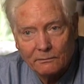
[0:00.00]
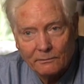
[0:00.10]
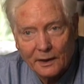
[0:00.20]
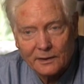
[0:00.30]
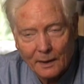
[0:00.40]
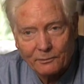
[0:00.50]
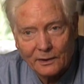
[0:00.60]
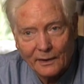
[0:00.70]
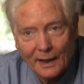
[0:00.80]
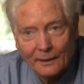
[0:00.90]

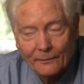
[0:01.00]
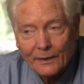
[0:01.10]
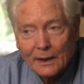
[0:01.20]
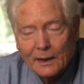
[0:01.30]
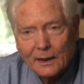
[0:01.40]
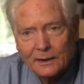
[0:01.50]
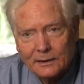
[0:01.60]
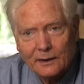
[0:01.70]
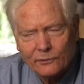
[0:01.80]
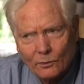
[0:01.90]
accepted that. And he
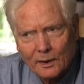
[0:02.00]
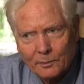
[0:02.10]
said, if you want